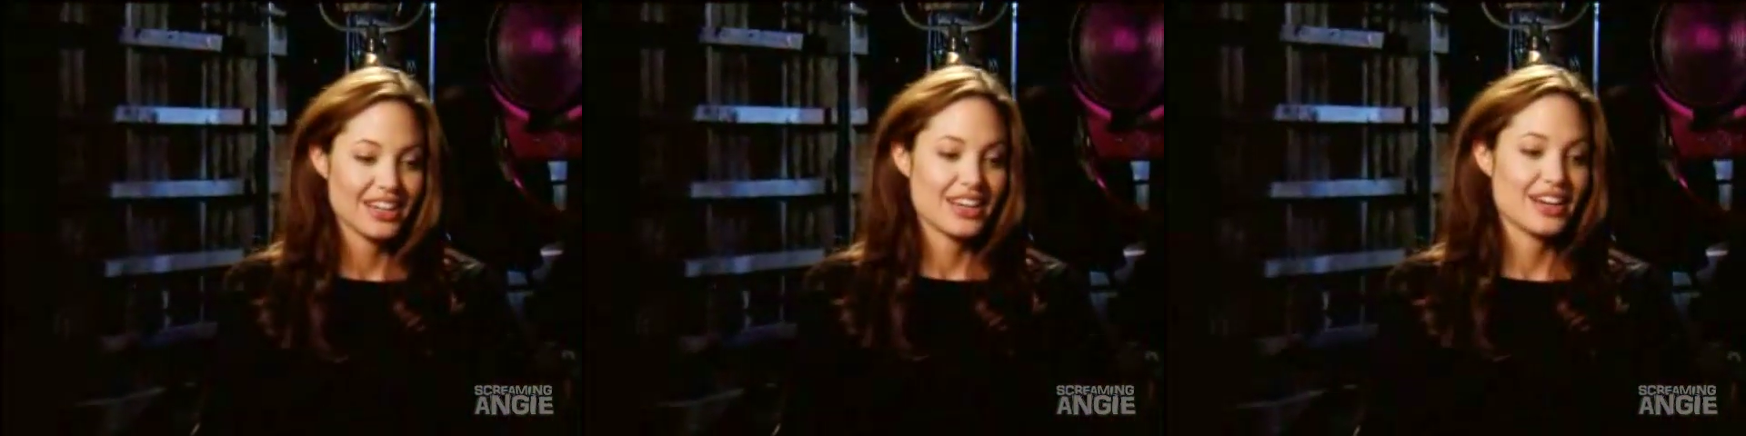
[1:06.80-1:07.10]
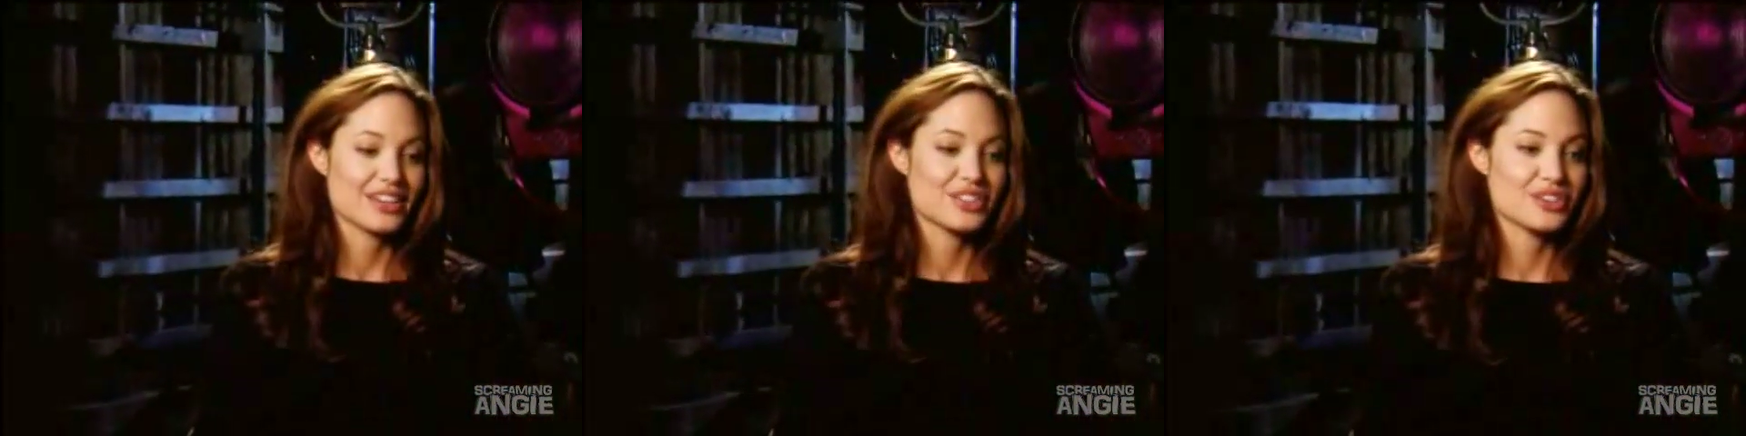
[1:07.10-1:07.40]

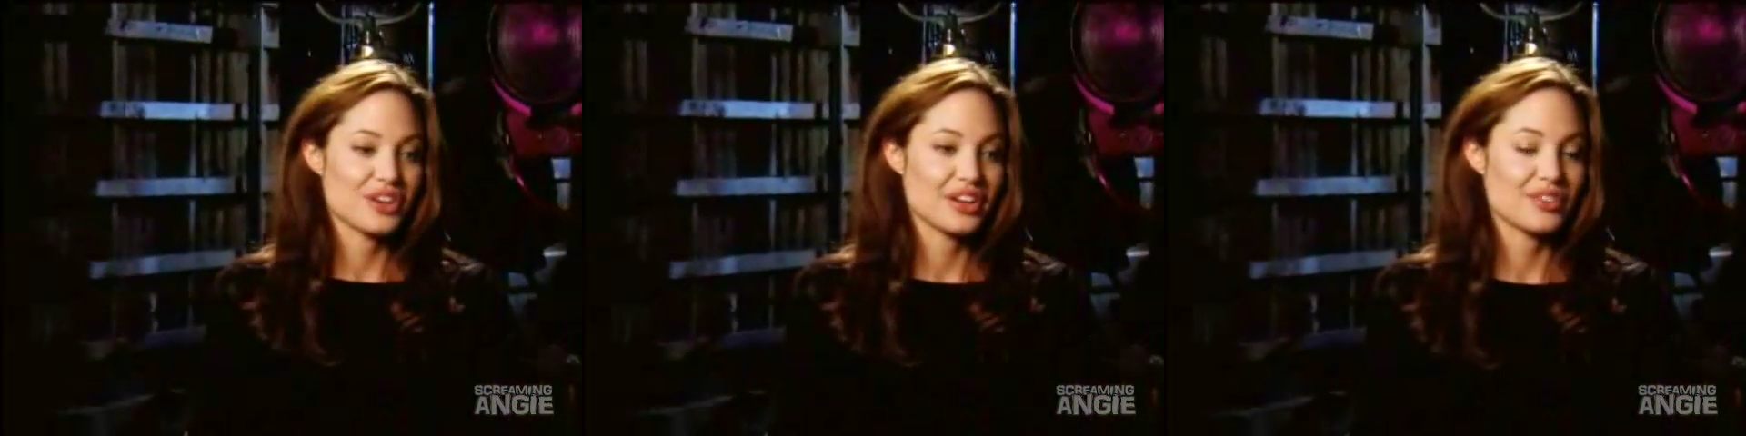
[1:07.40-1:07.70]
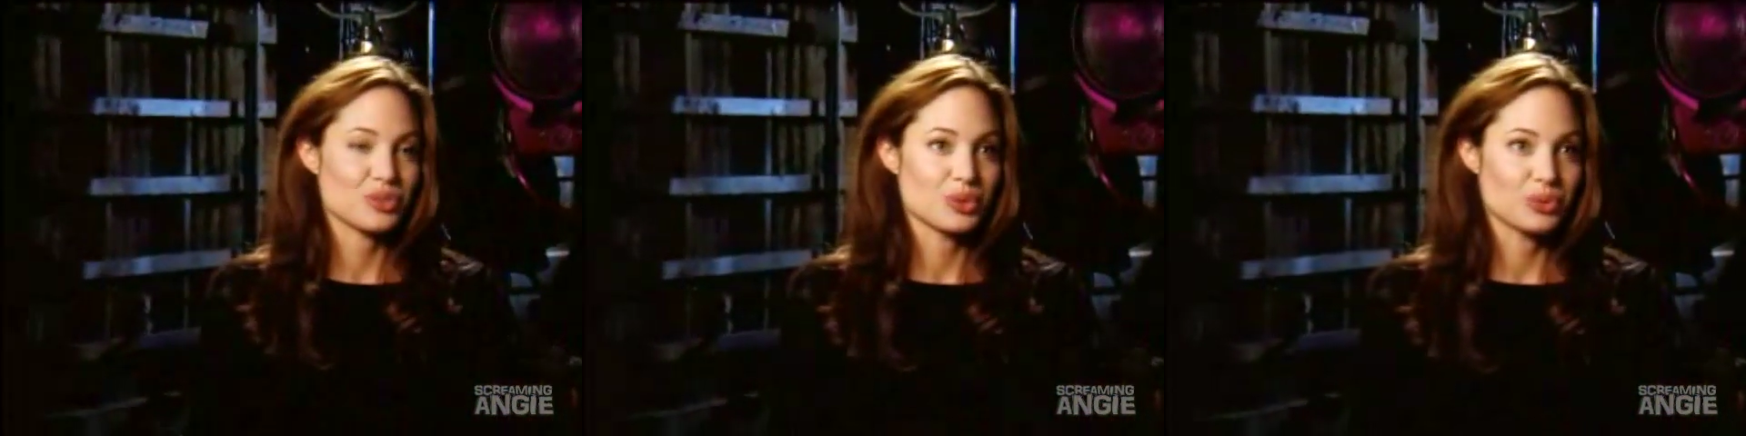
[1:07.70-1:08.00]
It started
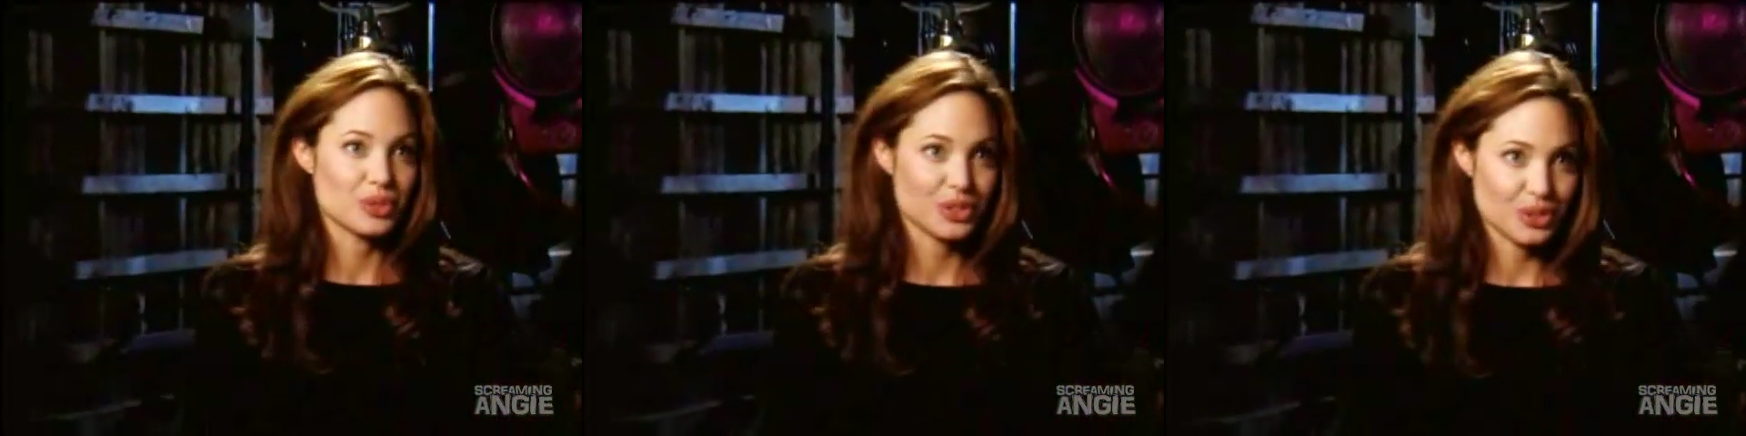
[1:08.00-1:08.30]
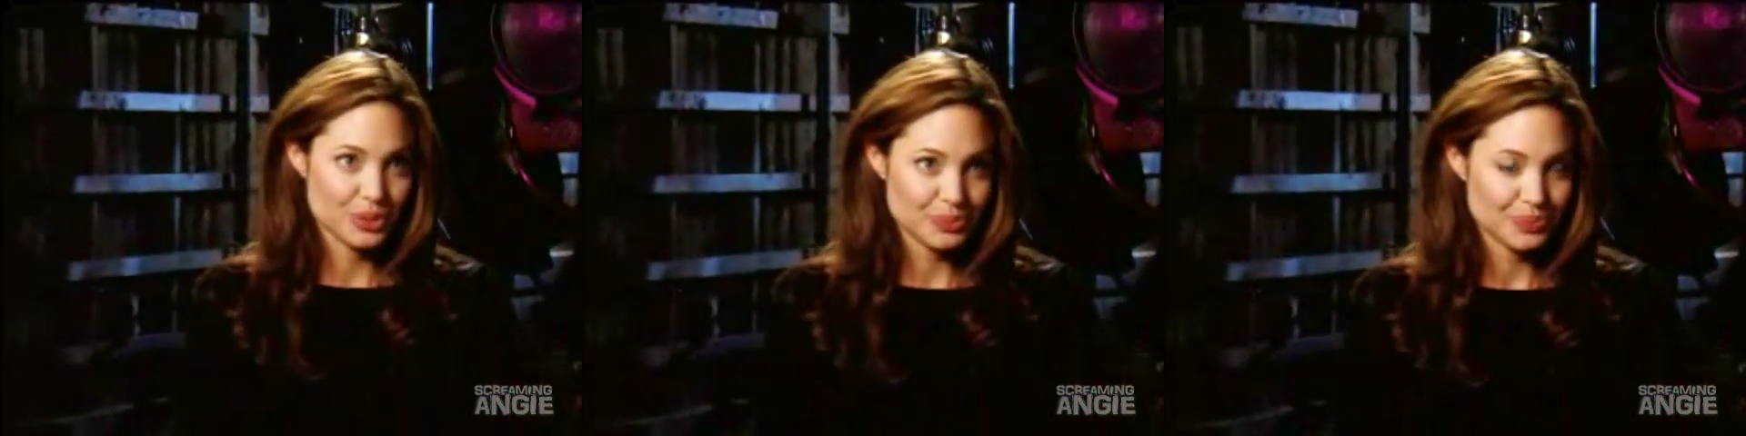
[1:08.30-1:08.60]
after World War II,
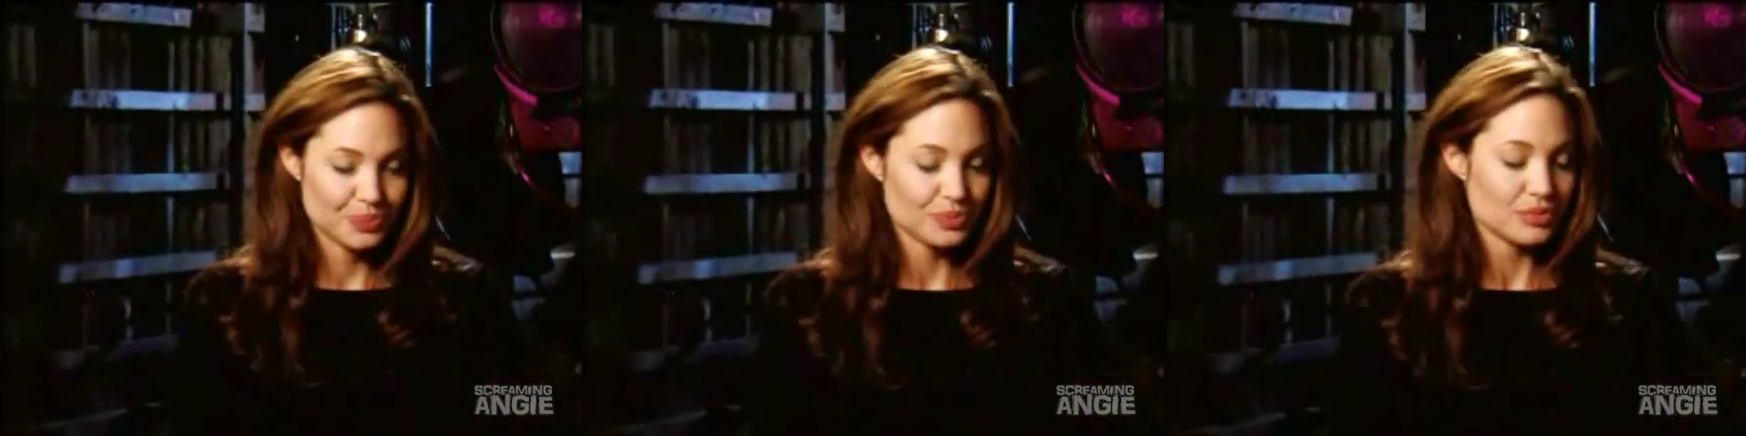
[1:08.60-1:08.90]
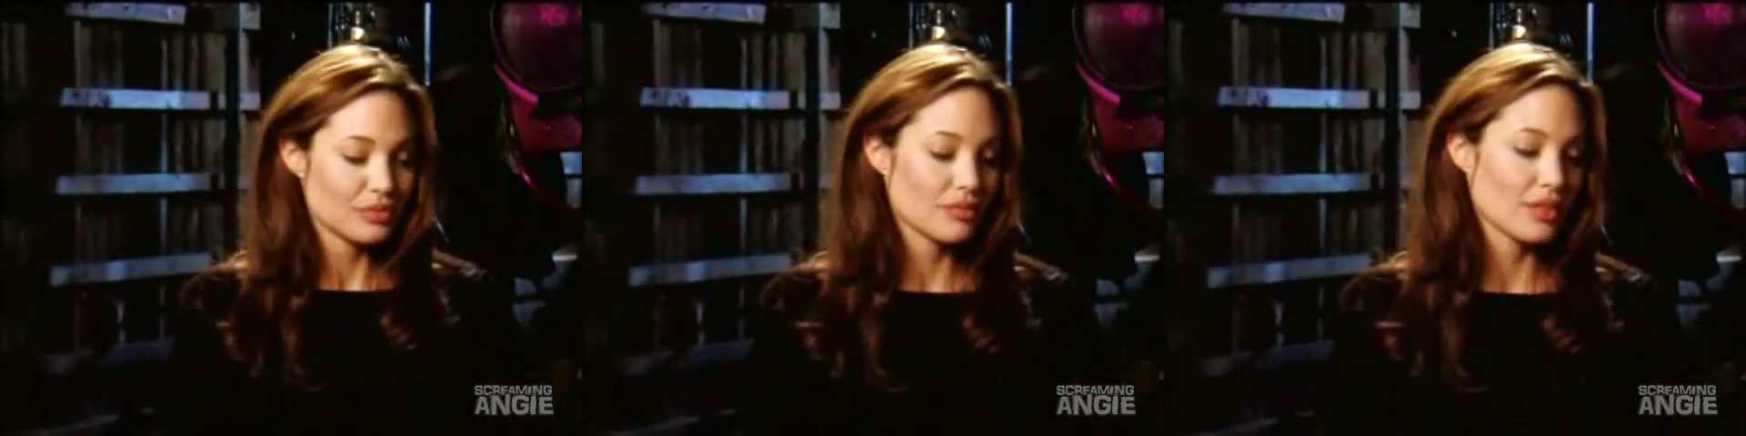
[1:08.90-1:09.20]

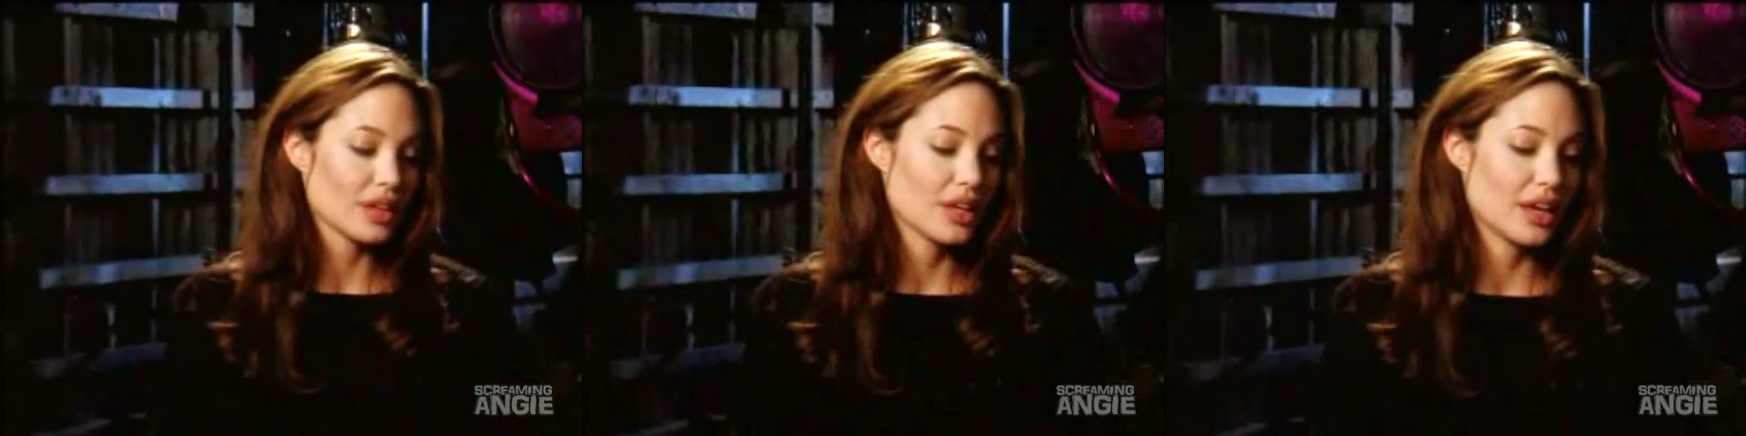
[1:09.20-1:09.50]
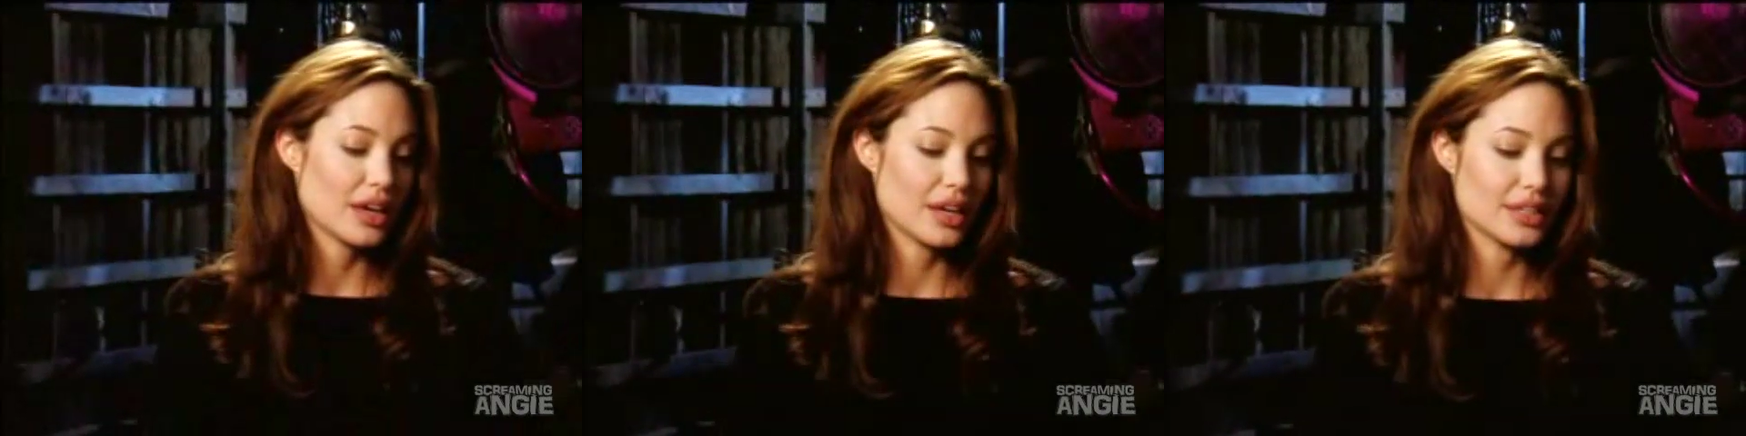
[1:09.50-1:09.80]

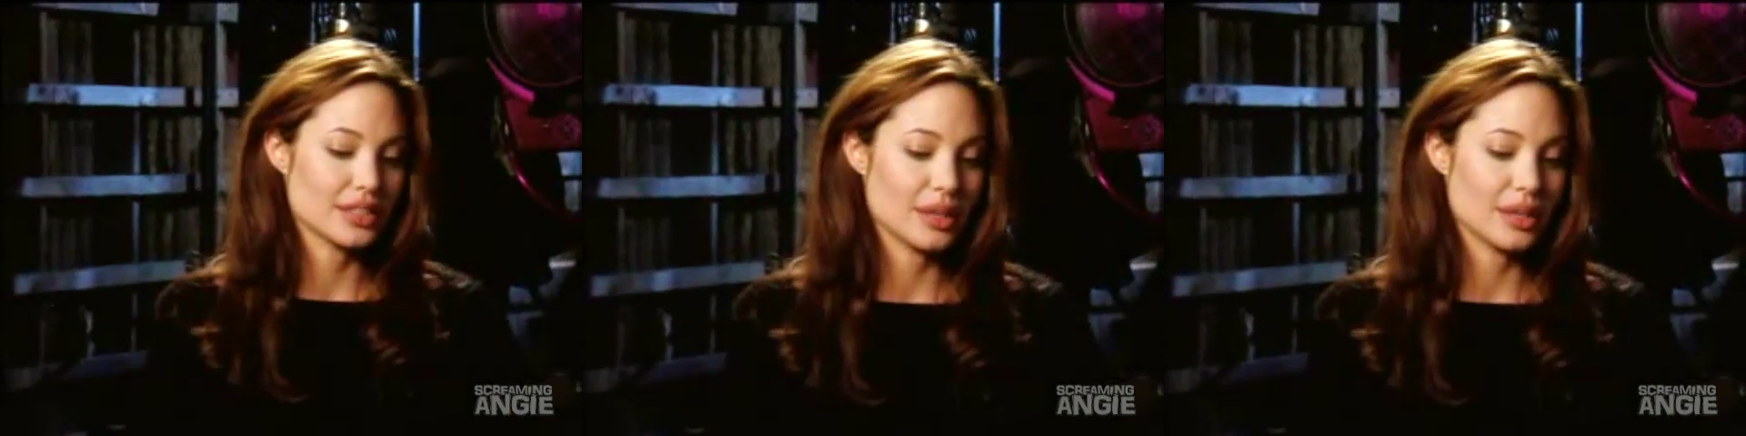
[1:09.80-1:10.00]
and